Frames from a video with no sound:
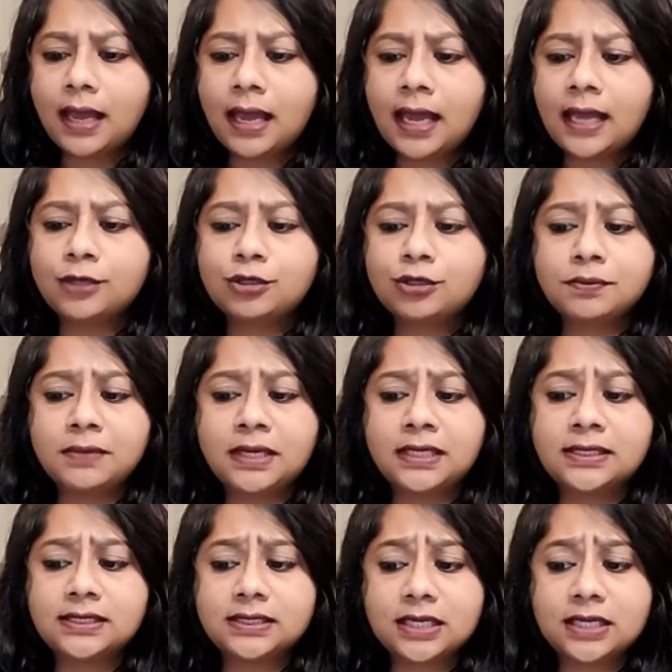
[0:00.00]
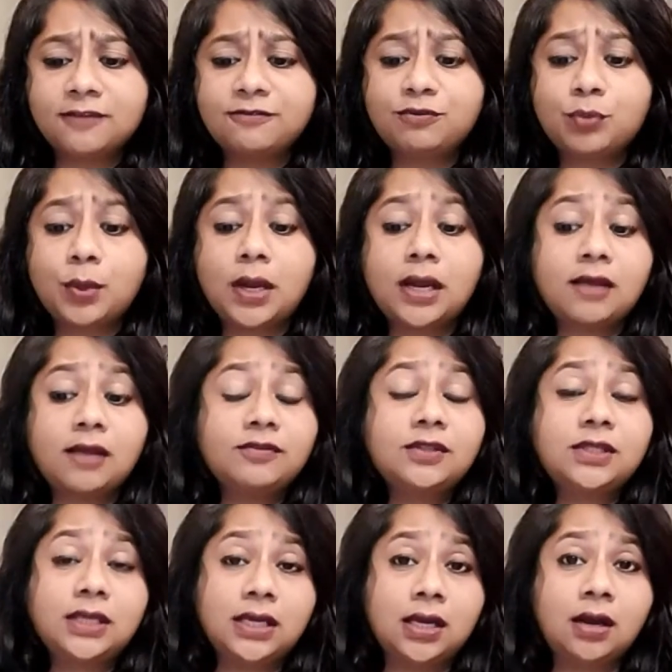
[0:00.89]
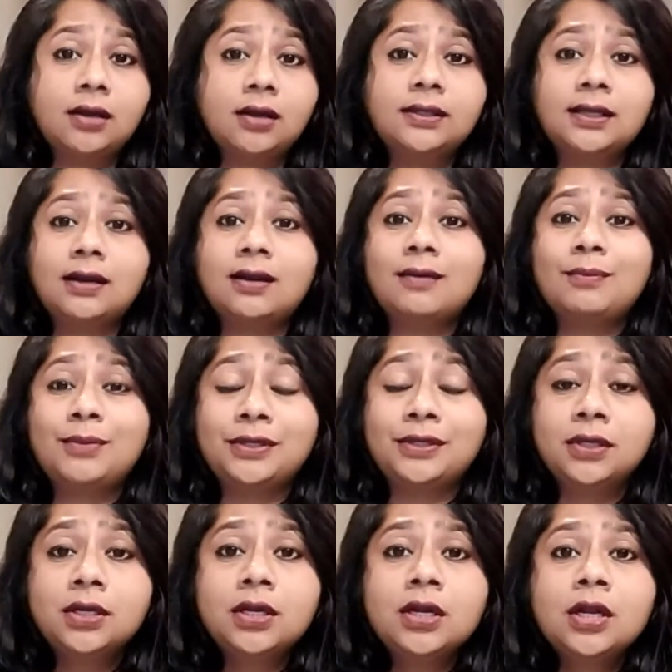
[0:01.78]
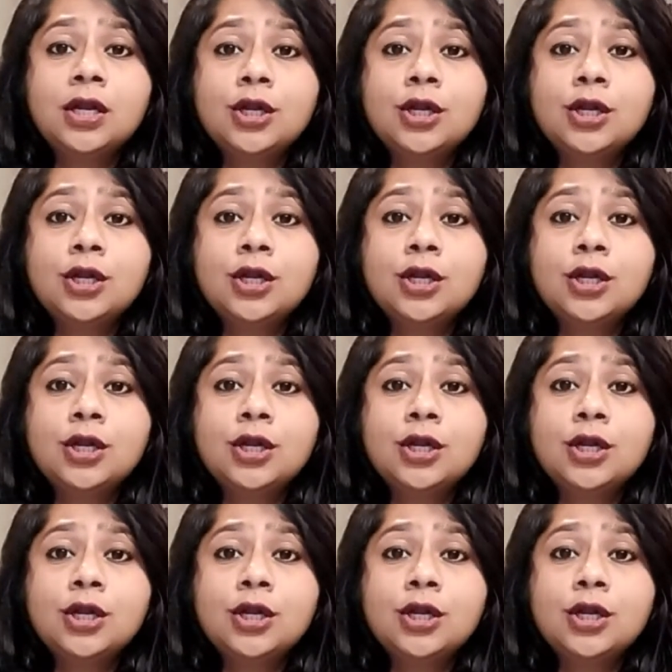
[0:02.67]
and remain safe wherever they are. There have been